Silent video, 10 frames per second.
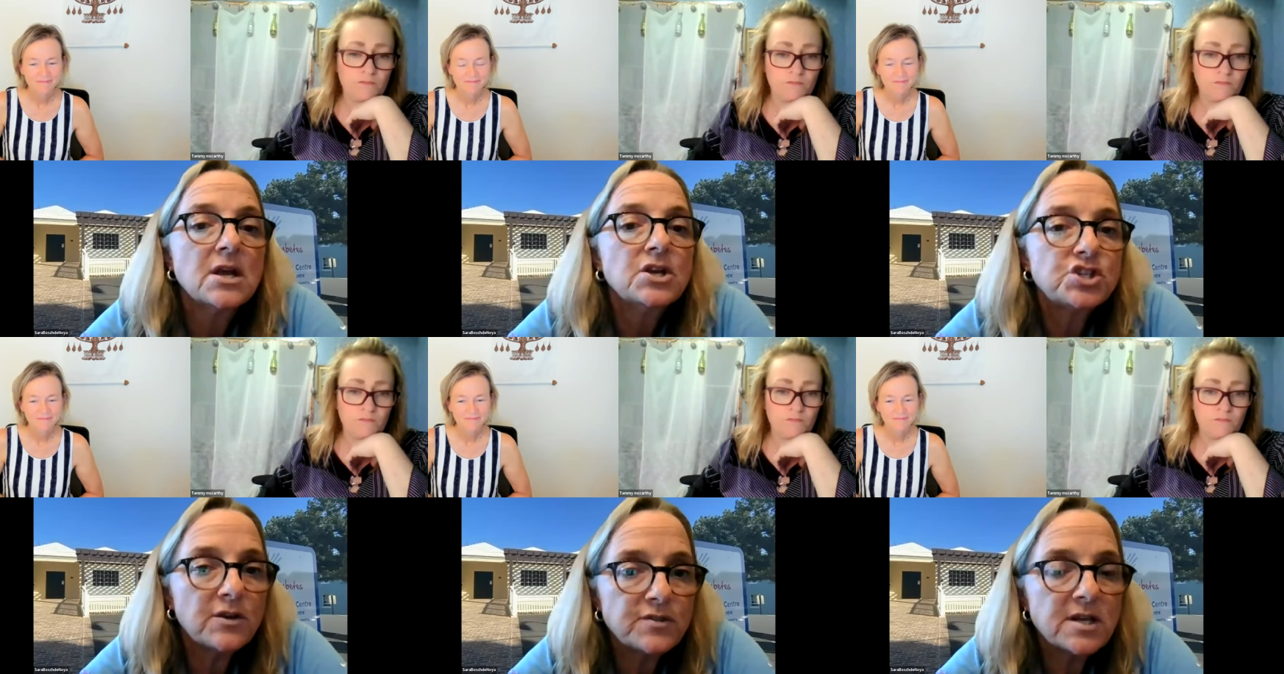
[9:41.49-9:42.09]

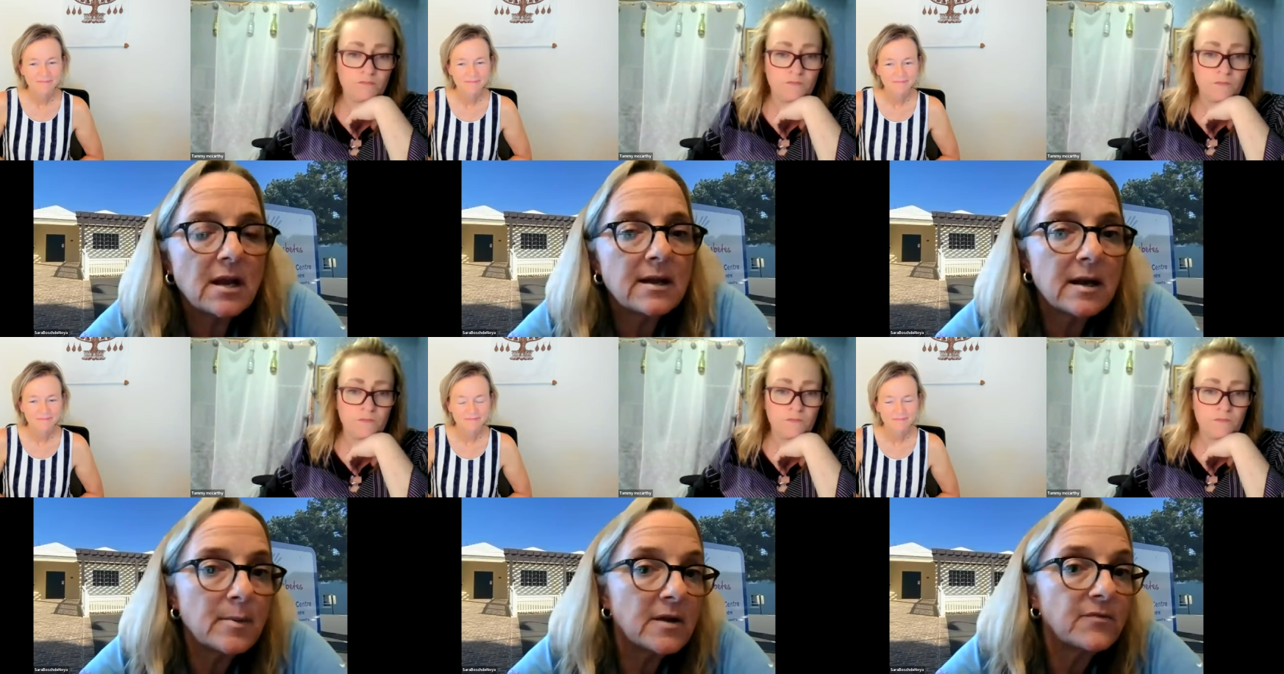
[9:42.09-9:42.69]
Speaker 1: shifting a
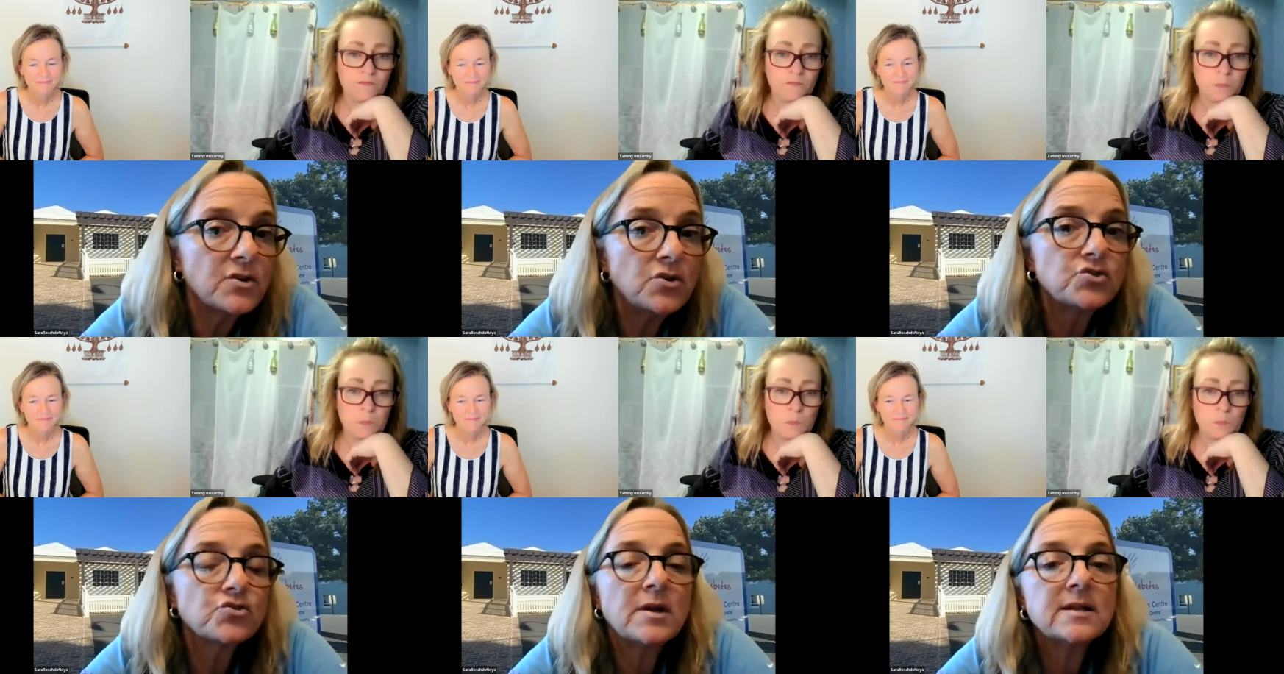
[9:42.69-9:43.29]
little bit of the
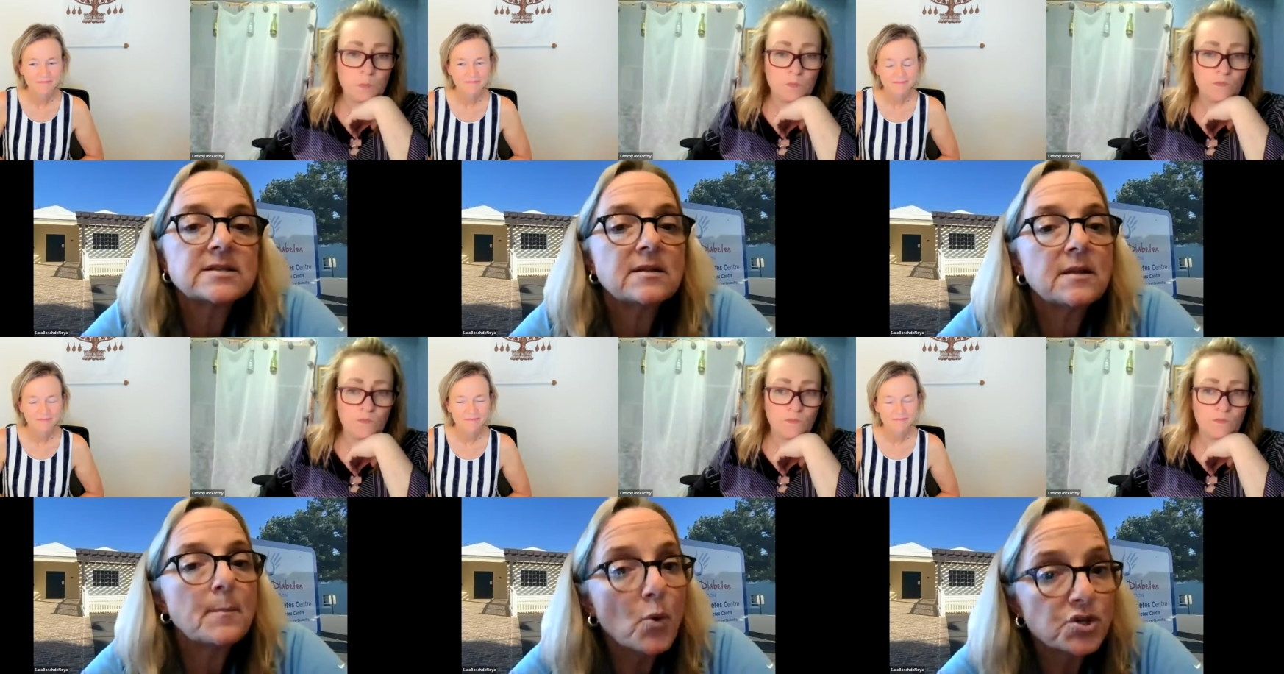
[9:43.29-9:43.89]
nutrients and
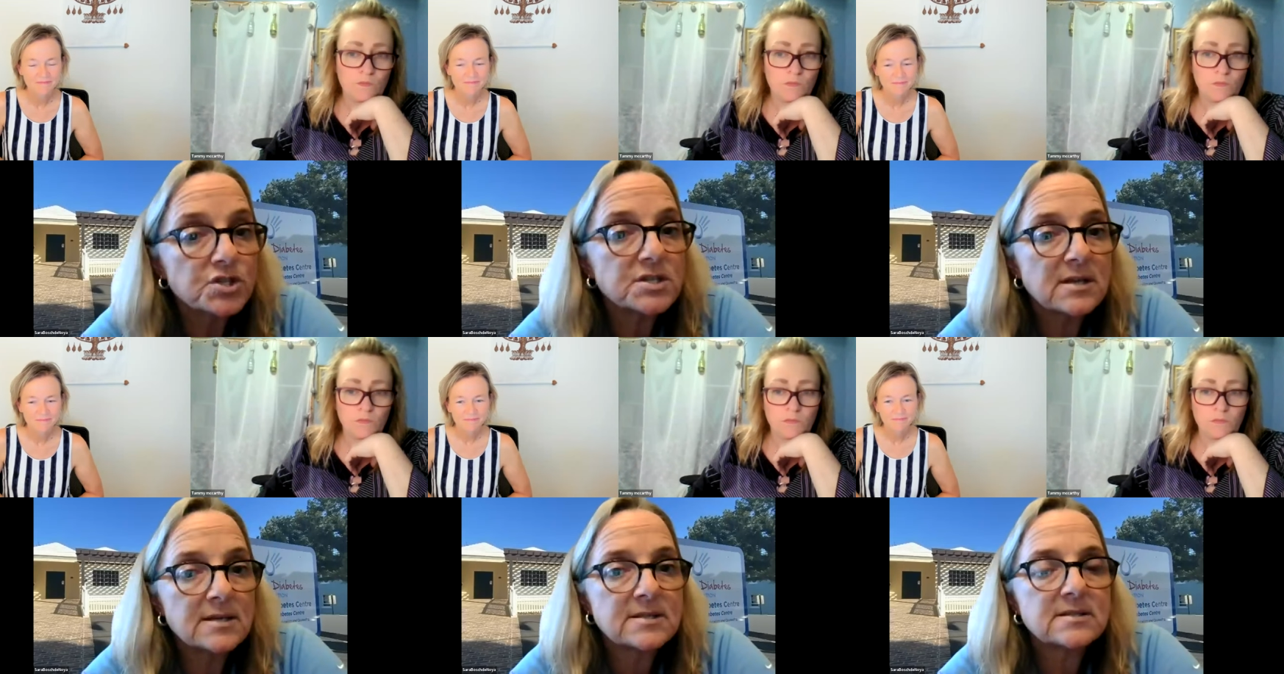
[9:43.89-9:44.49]
the portion
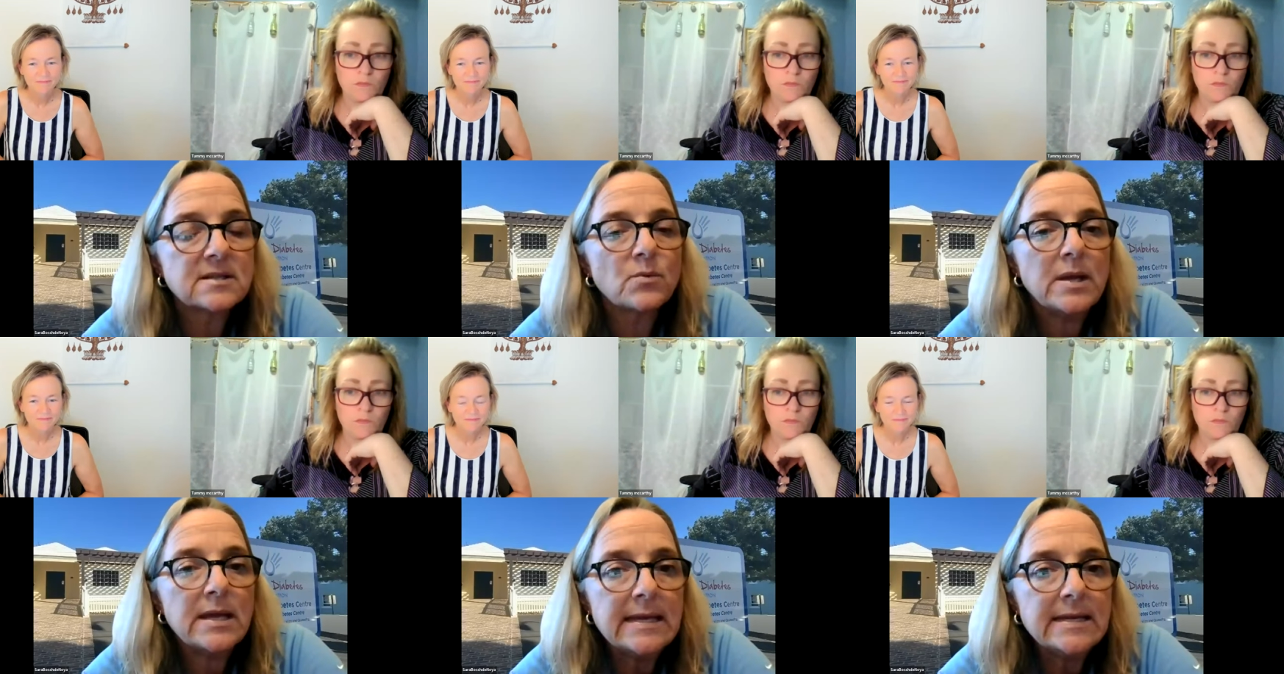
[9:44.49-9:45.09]
sizes that
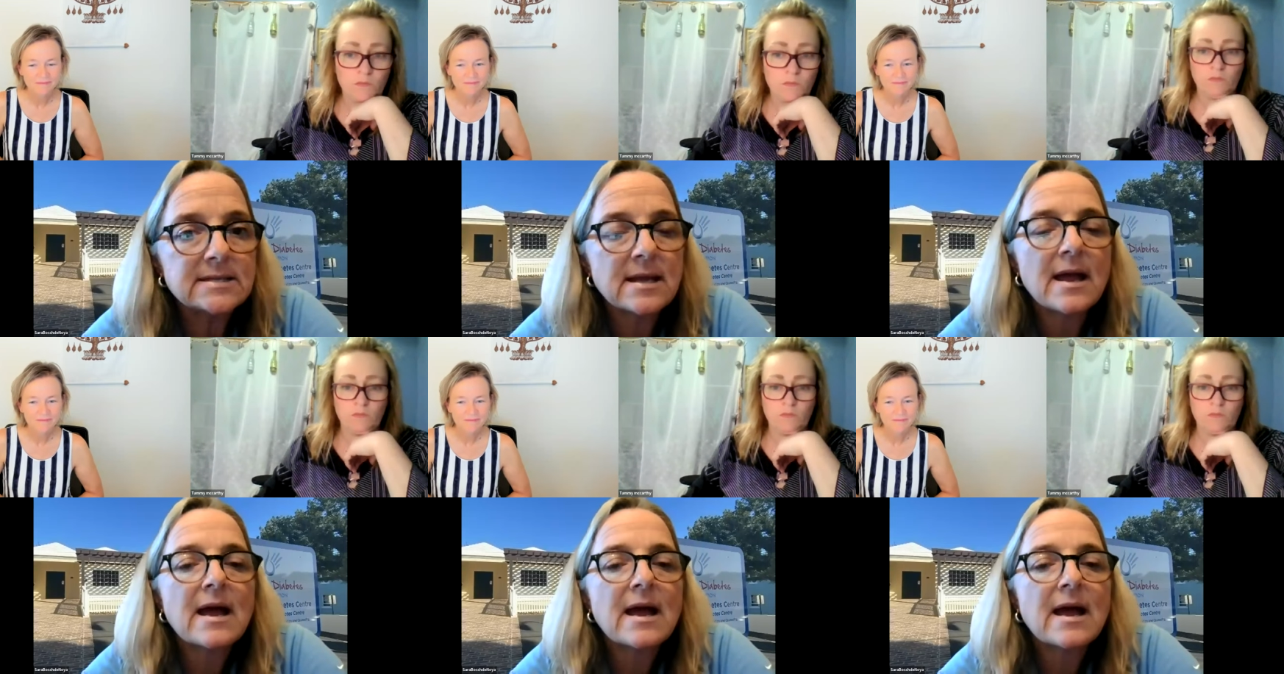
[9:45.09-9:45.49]
we eat